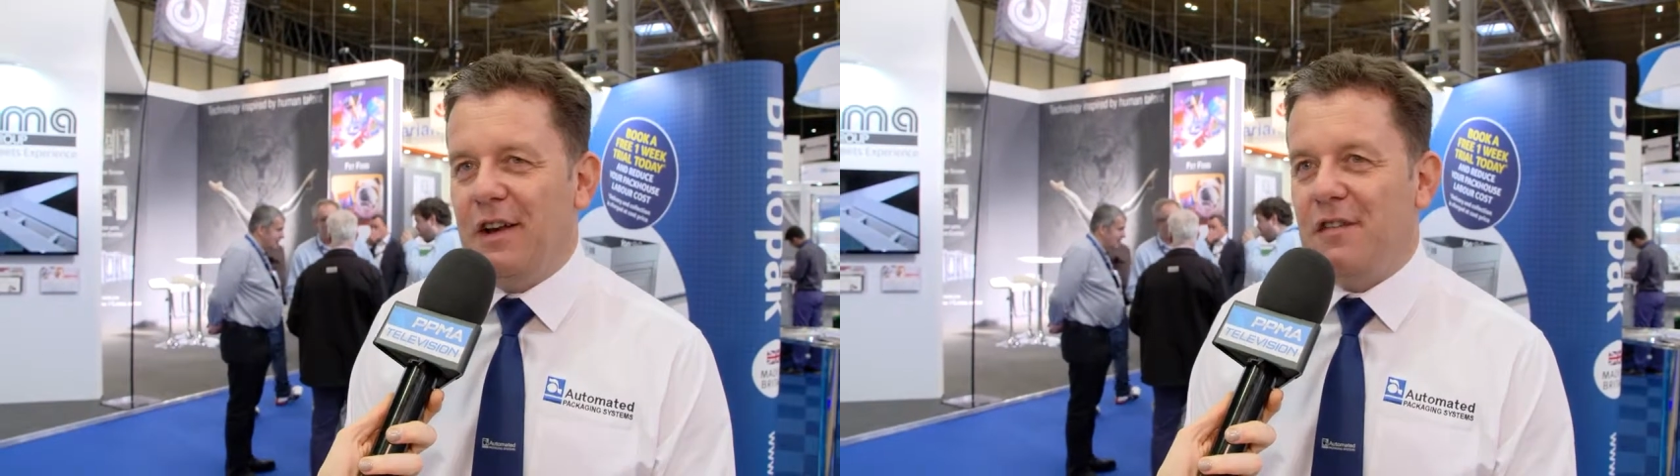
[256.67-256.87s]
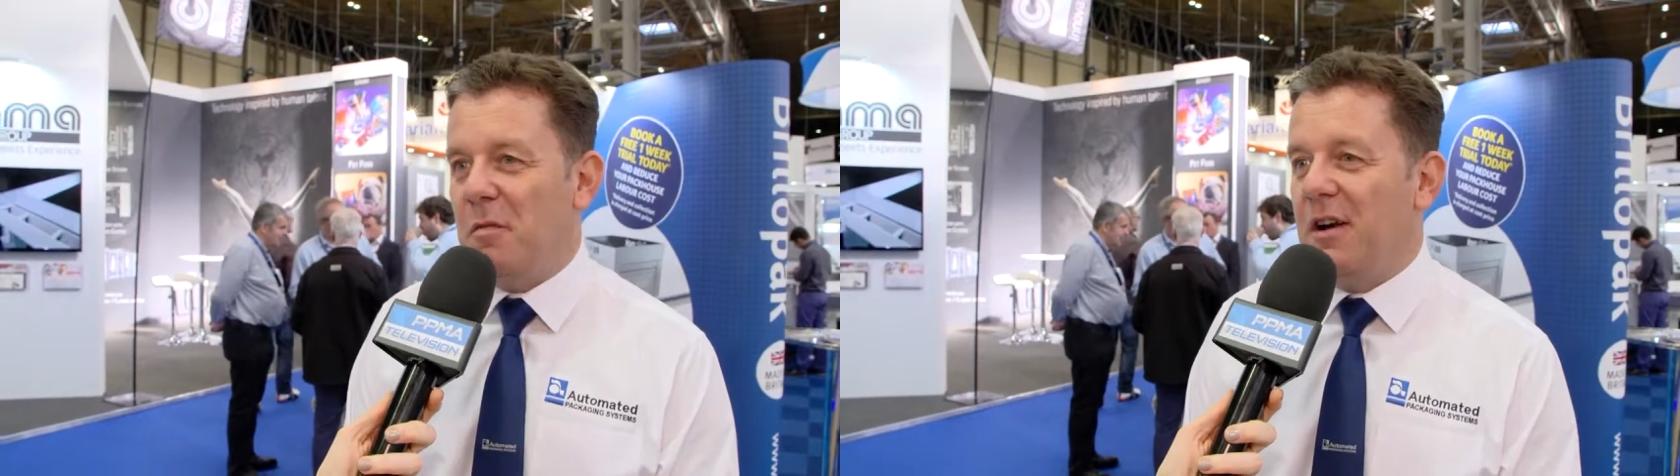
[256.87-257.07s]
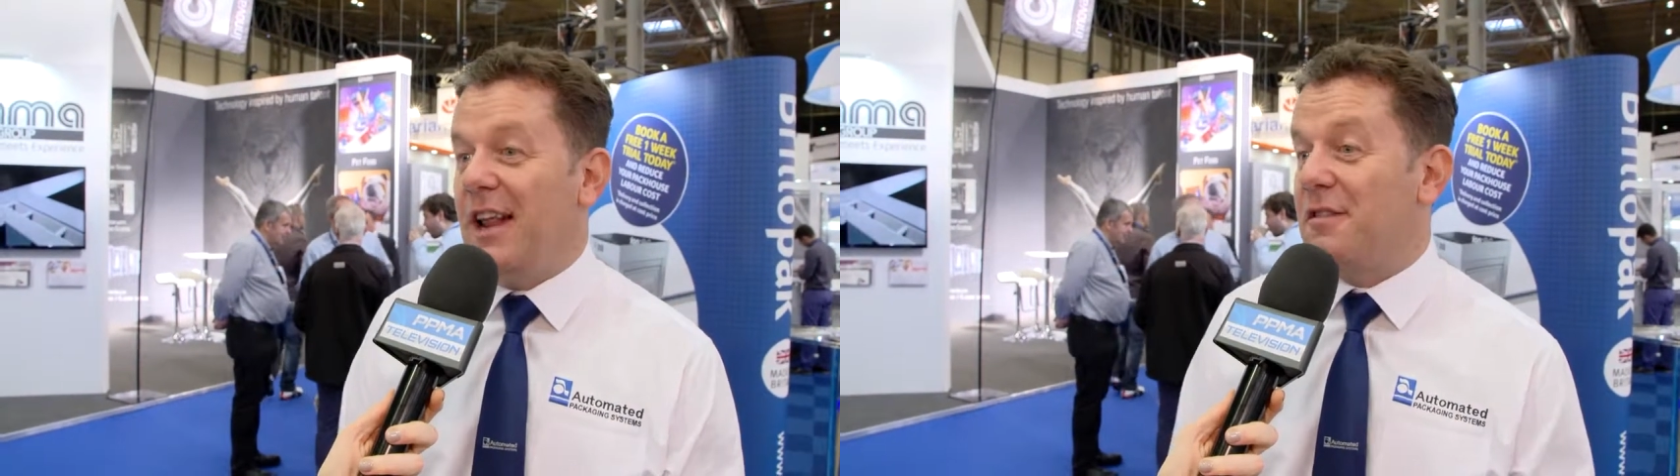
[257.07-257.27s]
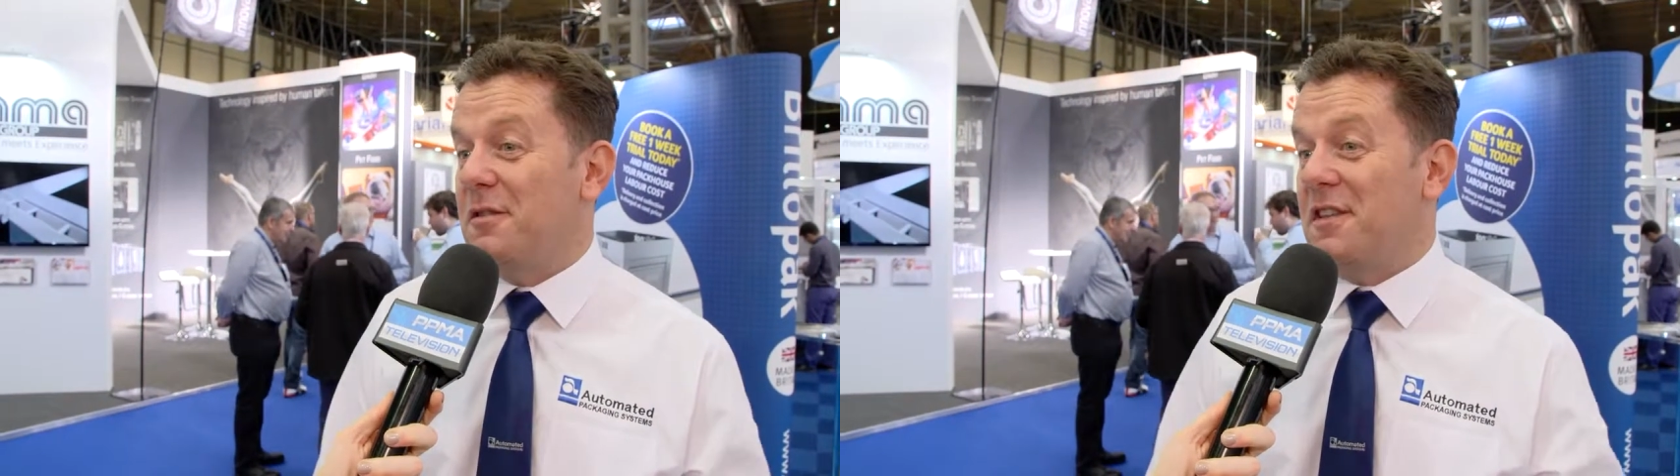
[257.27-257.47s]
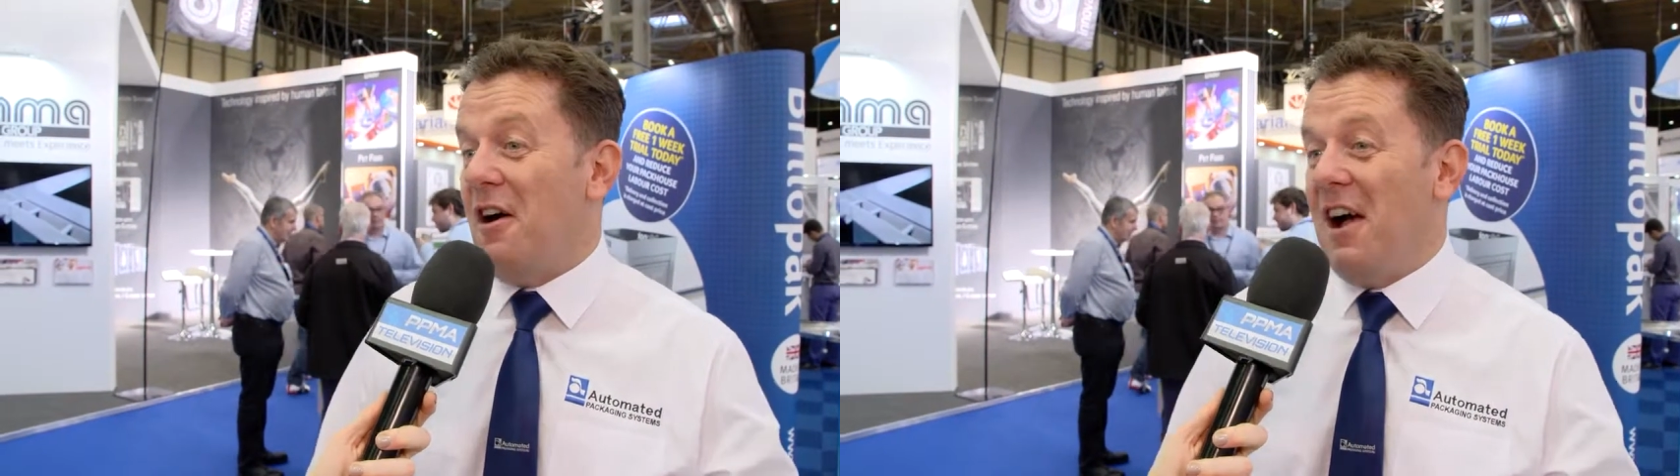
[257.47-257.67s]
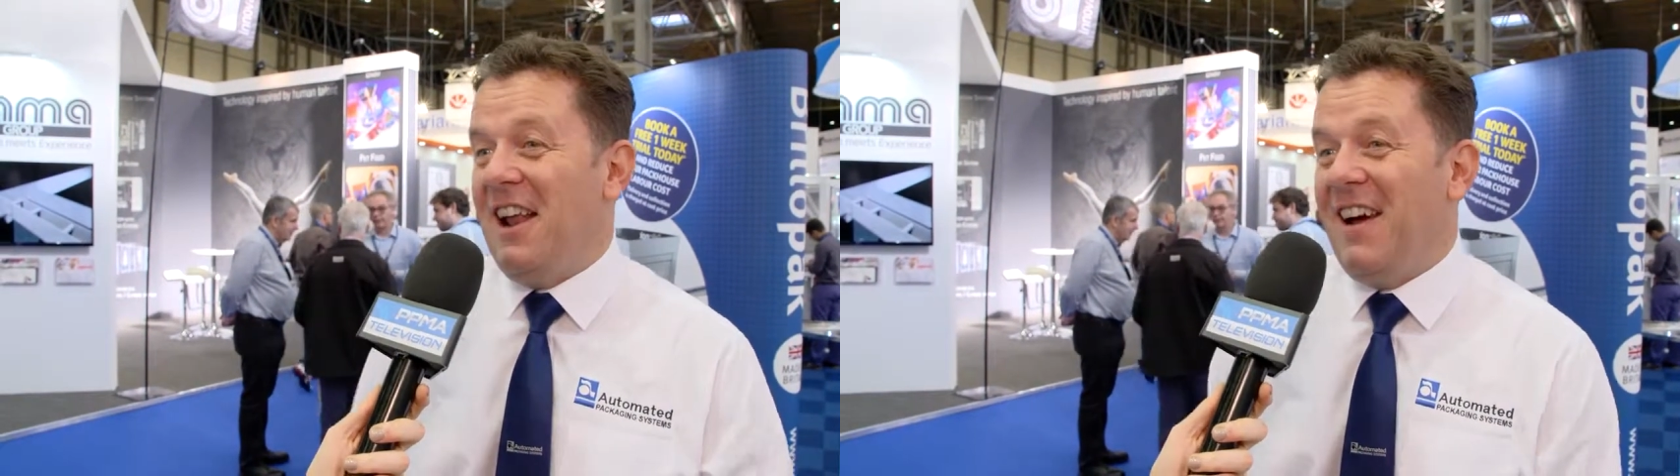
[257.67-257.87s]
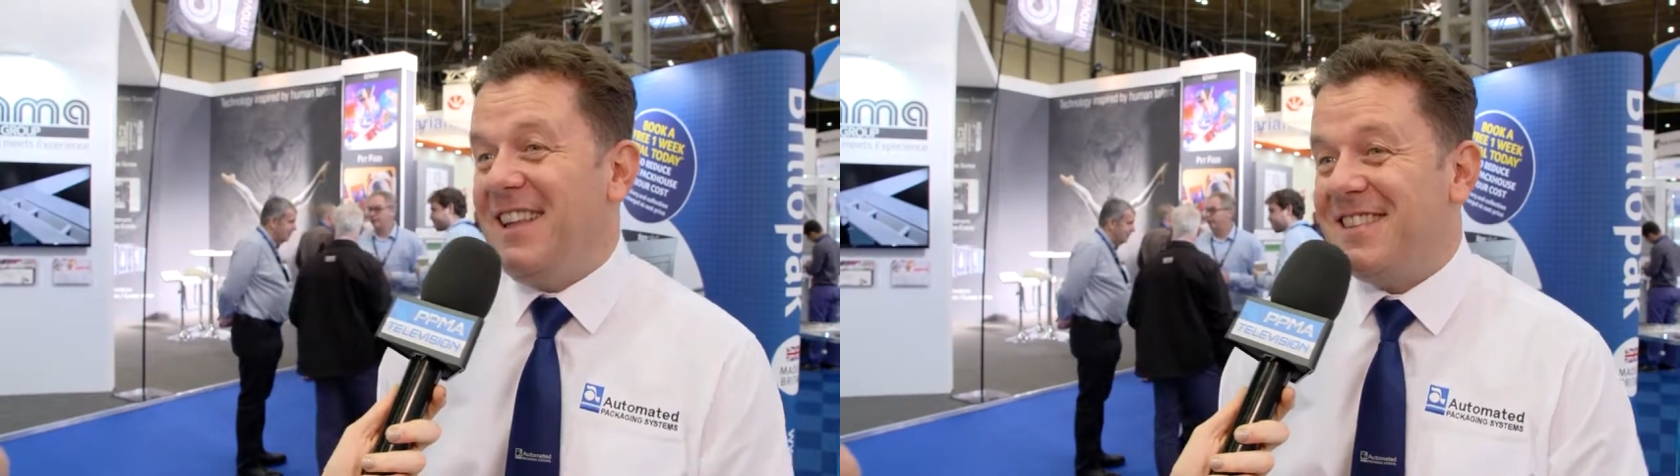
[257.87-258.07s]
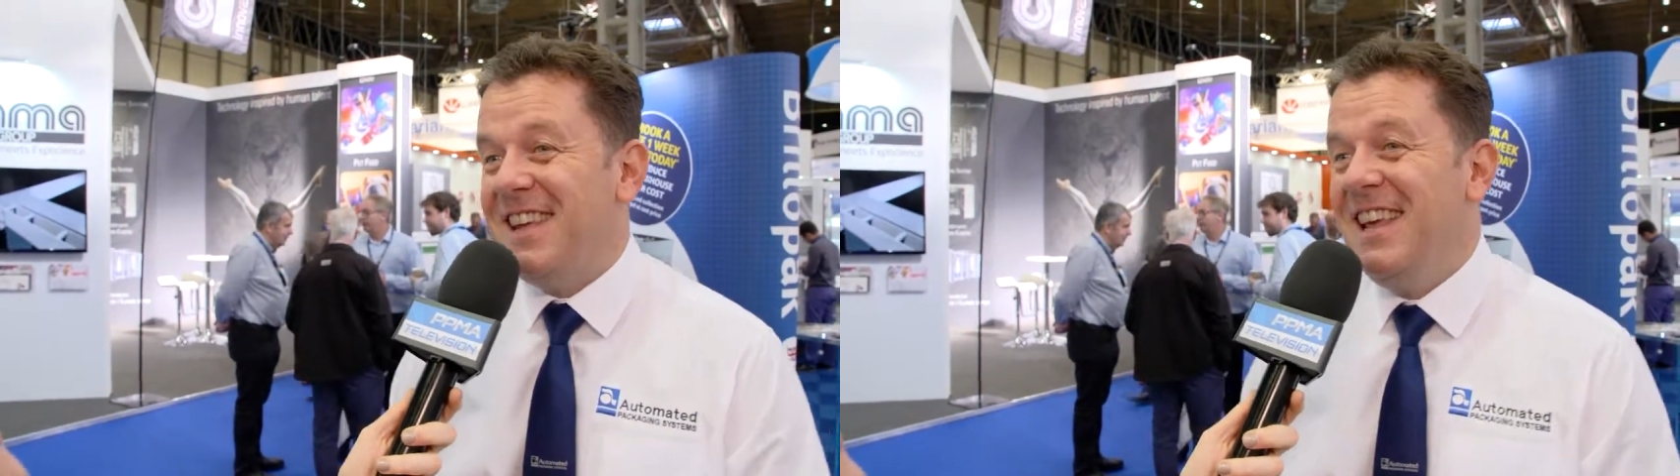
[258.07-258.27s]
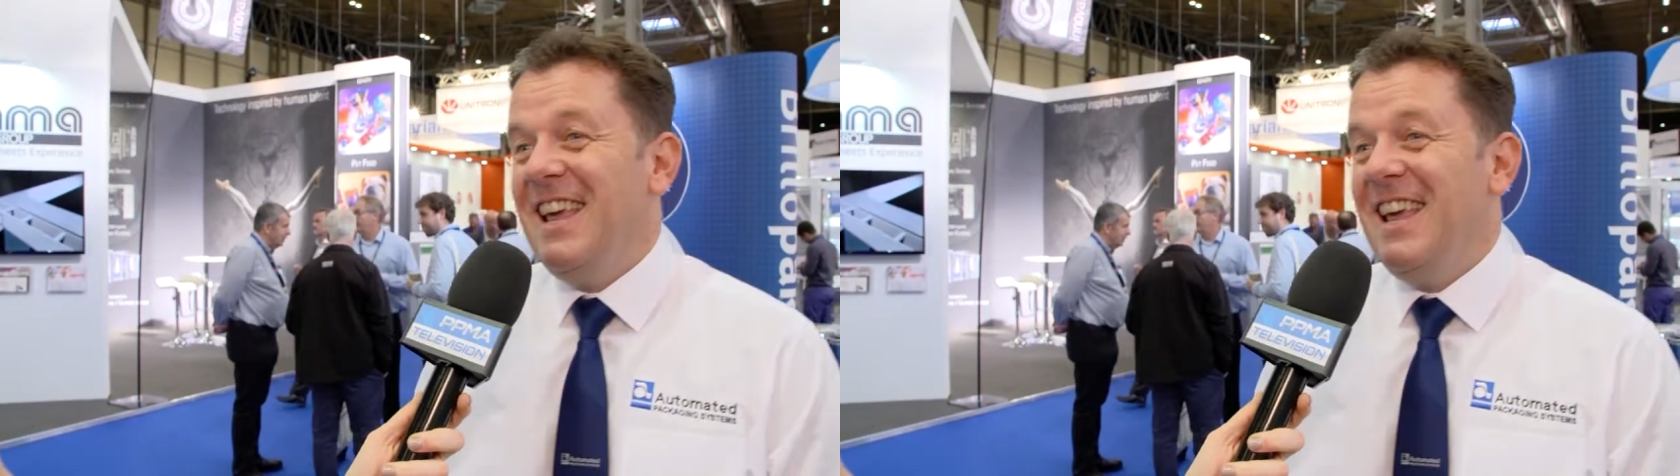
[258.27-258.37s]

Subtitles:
this morning, that's always a highlight.